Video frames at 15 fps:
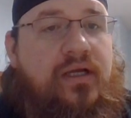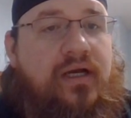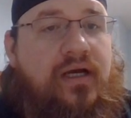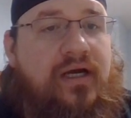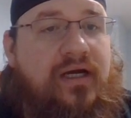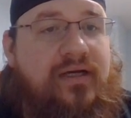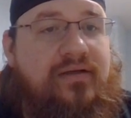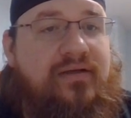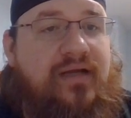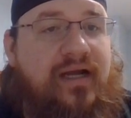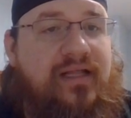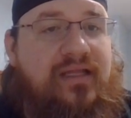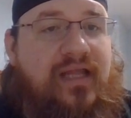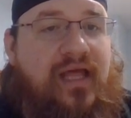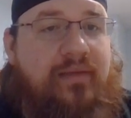Uh,
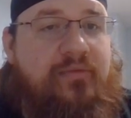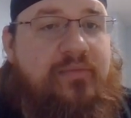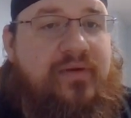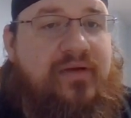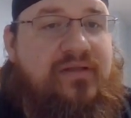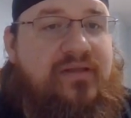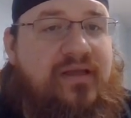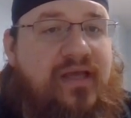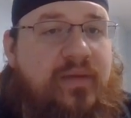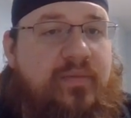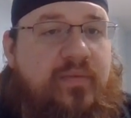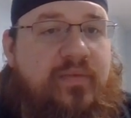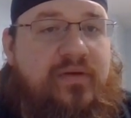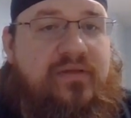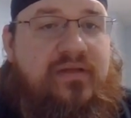Eileen, happy birthday. Happy
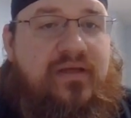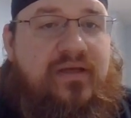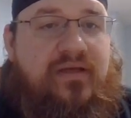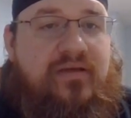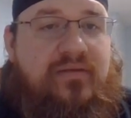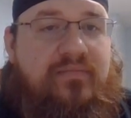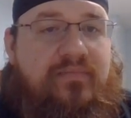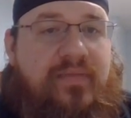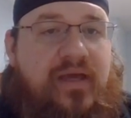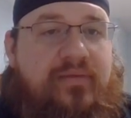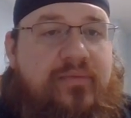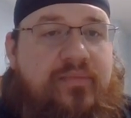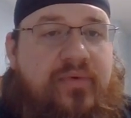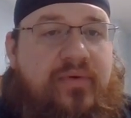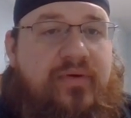birthday, baby
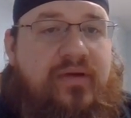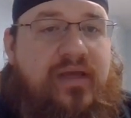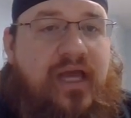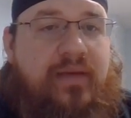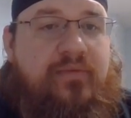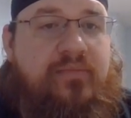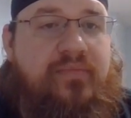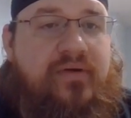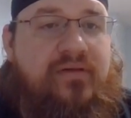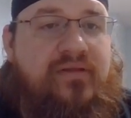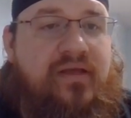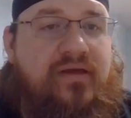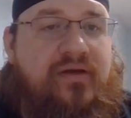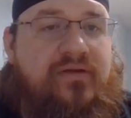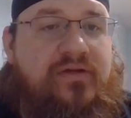boy. Happy
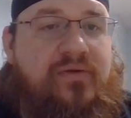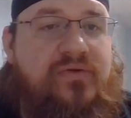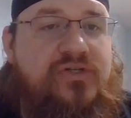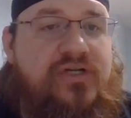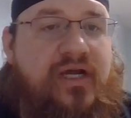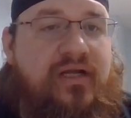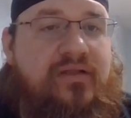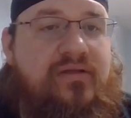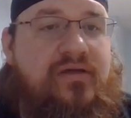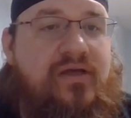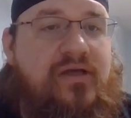birthday, unknown child.